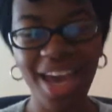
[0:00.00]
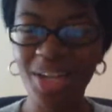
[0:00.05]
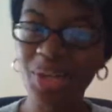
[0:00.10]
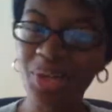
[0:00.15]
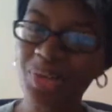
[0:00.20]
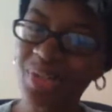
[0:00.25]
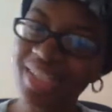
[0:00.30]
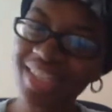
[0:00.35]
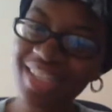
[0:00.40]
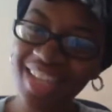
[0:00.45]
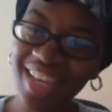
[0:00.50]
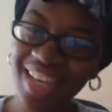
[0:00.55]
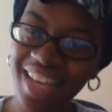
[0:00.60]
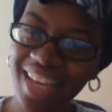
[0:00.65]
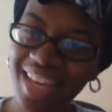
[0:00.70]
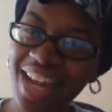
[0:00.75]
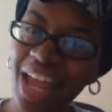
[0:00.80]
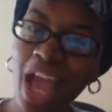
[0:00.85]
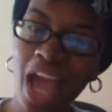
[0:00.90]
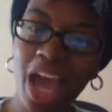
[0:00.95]
I don't
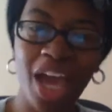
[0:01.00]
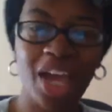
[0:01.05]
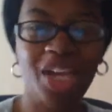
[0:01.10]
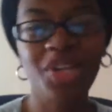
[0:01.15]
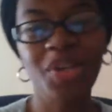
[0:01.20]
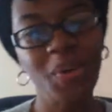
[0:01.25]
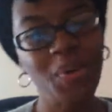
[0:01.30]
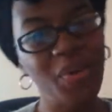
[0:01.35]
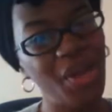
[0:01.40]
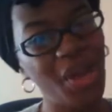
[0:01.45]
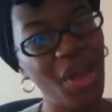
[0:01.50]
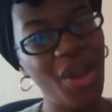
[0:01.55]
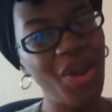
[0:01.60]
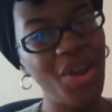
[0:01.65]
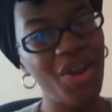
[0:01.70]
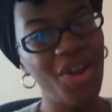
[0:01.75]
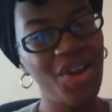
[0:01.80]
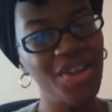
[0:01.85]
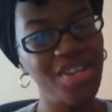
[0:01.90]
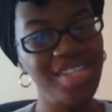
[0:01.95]
sin. I don't
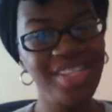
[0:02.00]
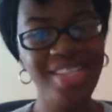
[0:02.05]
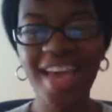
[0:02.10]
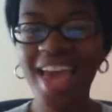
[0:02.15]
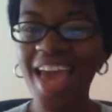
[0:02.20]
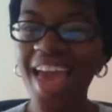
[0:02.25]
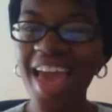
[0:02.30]
curse.